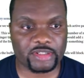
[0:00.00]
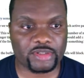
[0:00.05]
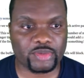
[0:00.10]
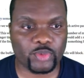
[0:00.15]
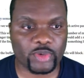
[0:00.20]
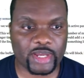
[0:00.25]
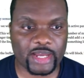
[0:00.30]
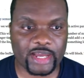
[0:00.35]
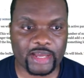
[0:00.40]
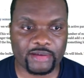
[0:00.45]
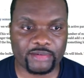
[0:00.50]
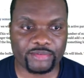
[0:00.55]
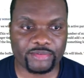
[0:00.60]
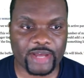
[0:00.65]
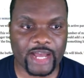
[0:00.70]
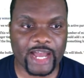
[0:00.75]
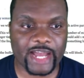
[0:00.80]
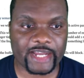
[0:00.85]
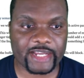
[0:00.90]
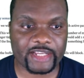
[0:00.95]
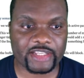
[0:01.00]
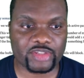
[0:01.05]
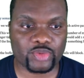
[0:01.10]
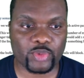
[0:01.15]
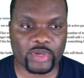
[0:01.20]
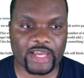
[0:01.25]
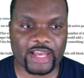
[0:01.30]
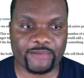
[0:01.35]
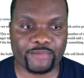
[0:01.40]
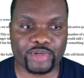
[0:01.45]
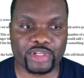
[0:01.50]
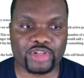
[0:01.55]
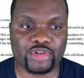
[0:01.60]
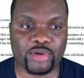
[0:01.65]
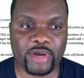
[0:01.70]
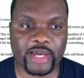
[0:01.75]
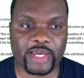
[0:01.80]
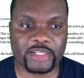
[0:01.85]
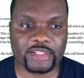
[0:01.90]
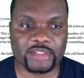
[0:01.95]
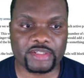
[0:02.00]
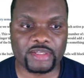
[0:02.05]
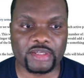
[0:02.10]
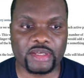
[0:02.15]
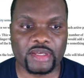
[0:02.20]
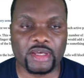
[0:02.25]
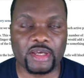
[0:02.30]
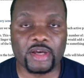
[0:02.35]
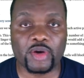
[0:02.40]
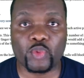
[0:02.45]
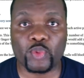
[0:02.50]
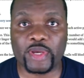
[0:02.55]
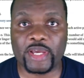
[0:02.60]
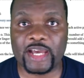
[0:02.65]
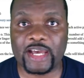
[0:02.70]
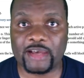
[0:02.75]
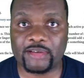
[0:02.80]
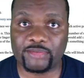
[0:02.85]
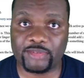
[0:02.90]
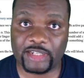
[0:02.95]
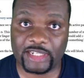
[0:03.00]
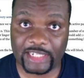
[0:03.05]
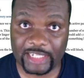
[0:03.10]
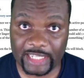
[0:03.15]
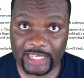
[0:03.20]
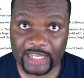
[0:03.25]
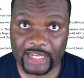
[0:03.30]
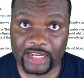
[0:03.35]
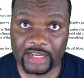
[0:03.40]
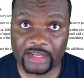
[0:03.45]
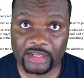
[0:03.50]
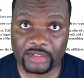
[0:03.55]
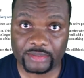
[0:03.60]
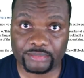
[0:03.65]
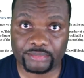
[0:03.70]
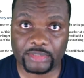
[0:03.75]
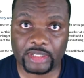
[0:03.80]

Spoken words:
we have Axe, we have retries, we have Lingar,